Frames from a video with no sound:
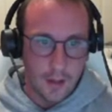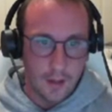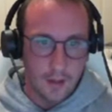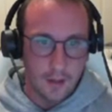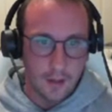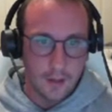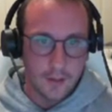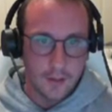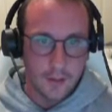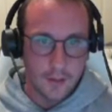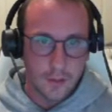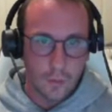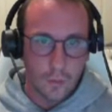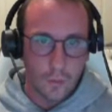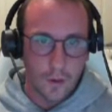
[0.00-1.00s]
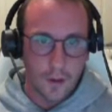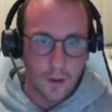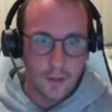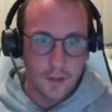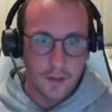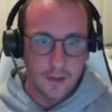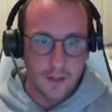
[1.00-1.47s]
And let's
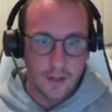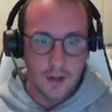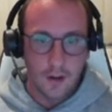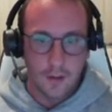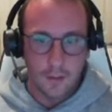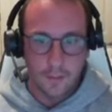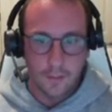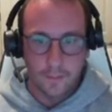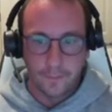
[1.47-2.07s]
run this here.